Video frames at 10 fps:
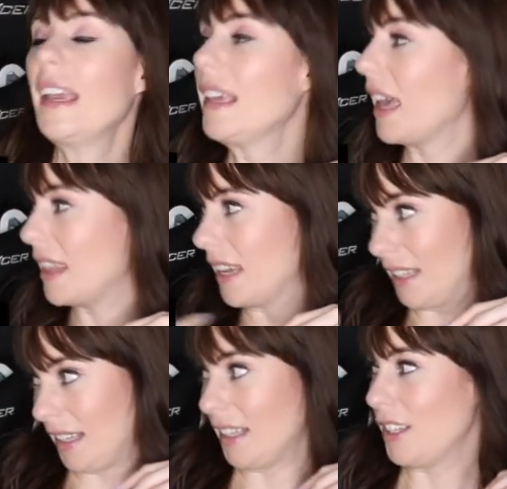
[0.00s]

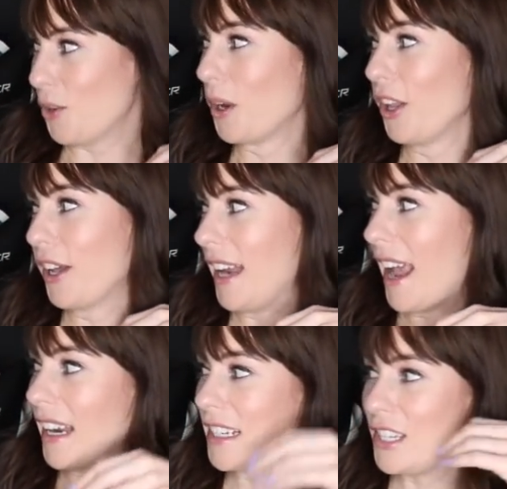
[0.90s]
Yeah, you were looking
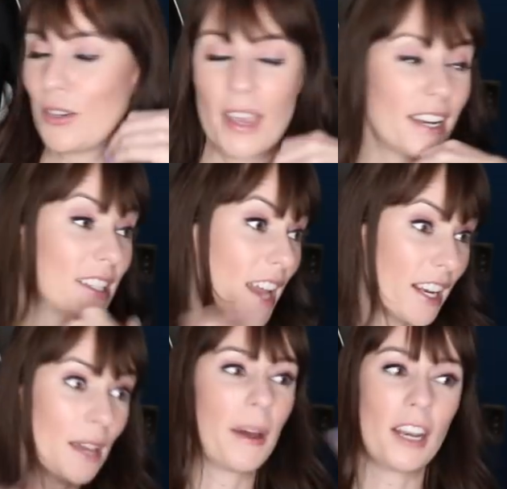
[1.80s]
at it, too. Yeah, does
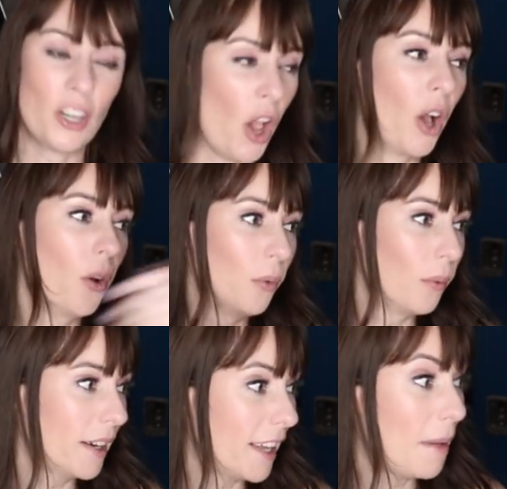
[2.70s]
anybody know
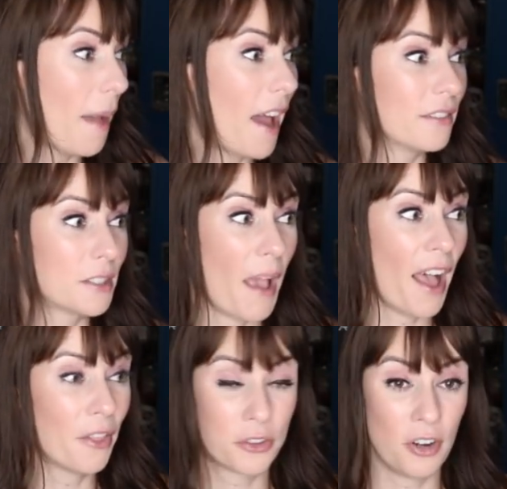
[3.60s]
what came out of his
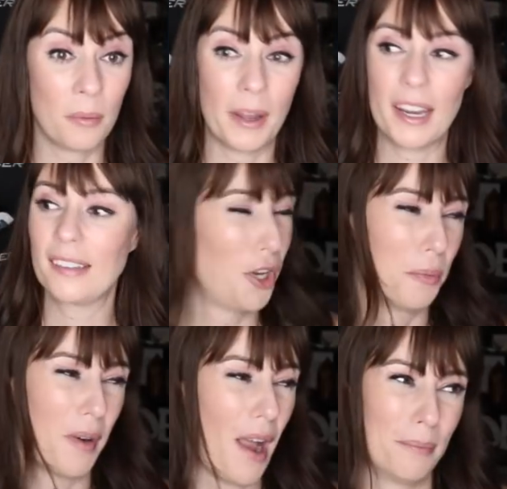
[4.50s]
mouth? Nobody?
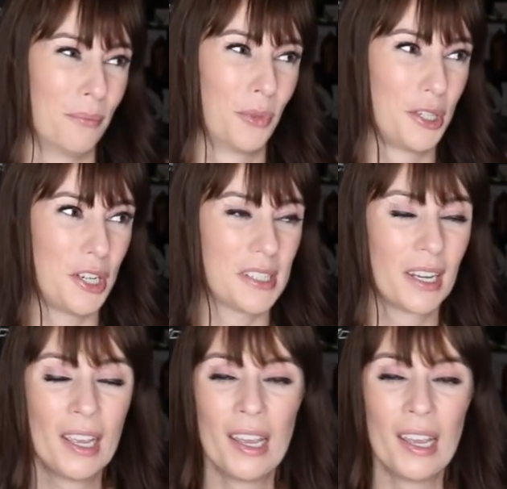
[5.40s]
No problem. We're just...